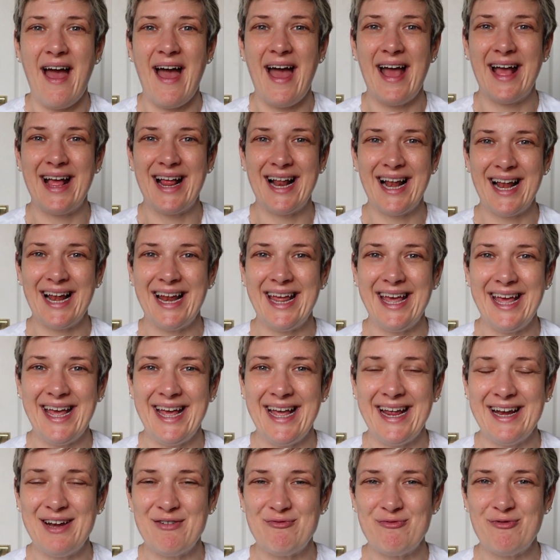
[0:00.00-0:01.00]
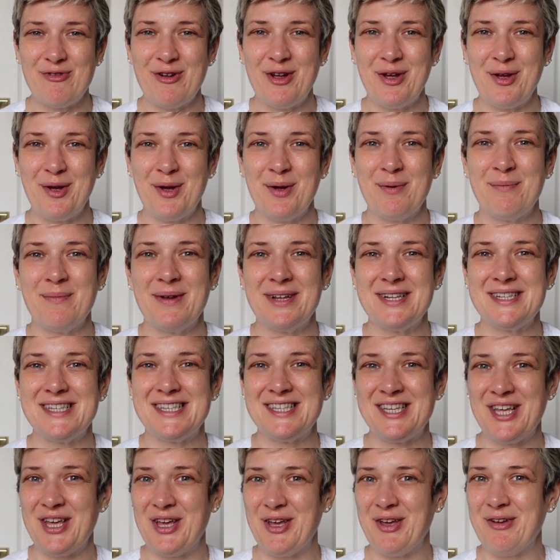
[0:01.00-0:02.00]
a clean room
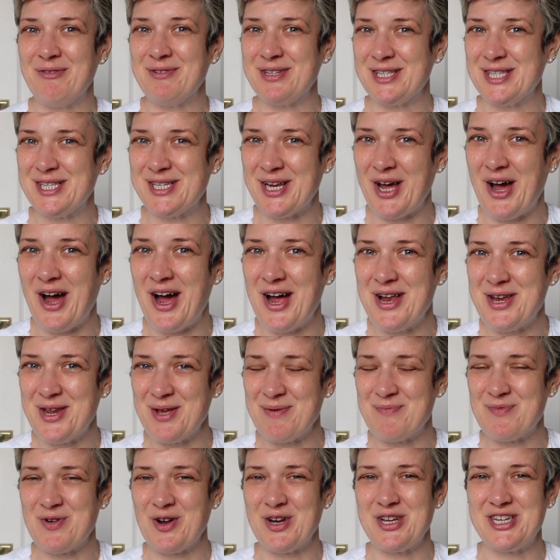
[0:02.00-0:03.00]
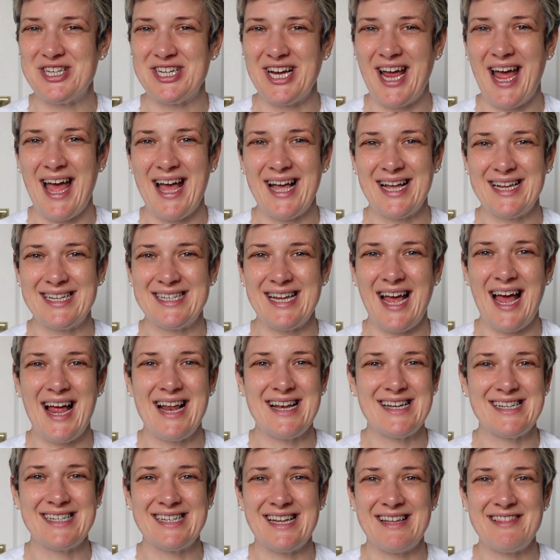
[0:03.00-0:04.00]
to start a new project,
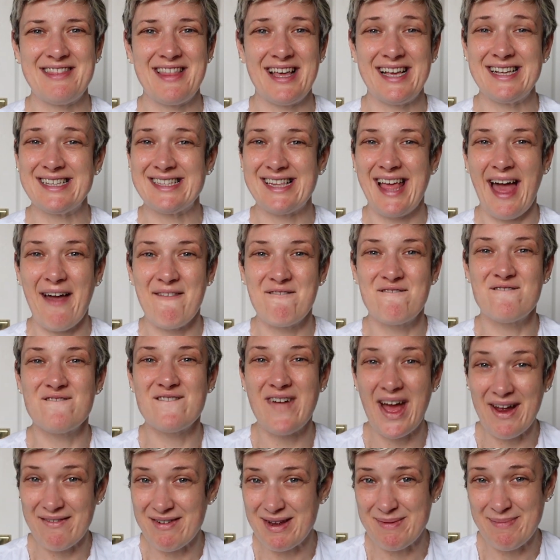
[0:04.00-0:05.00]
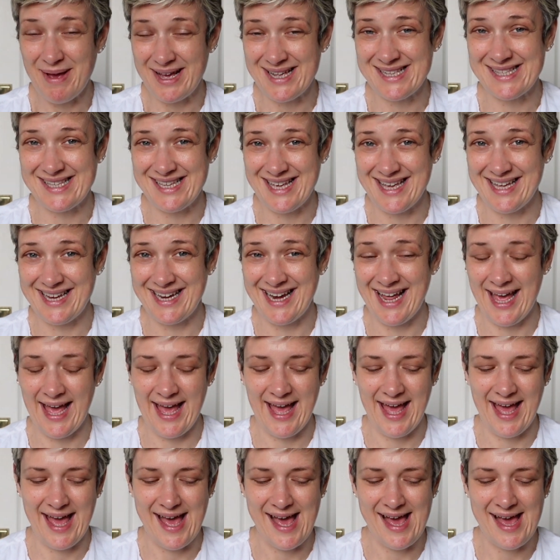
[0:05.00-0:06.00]
and things get very messy in
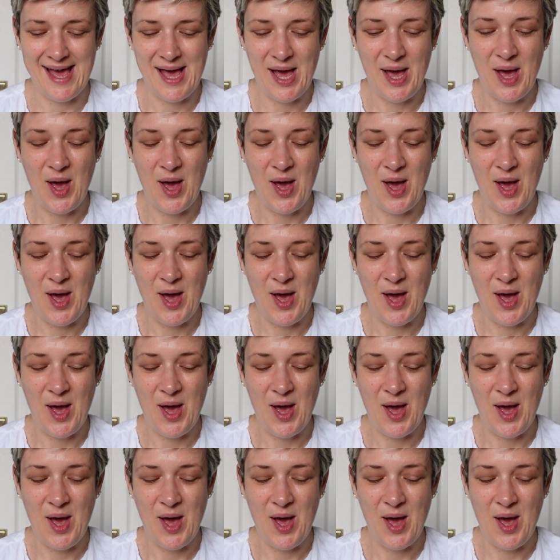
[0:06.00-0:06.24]
here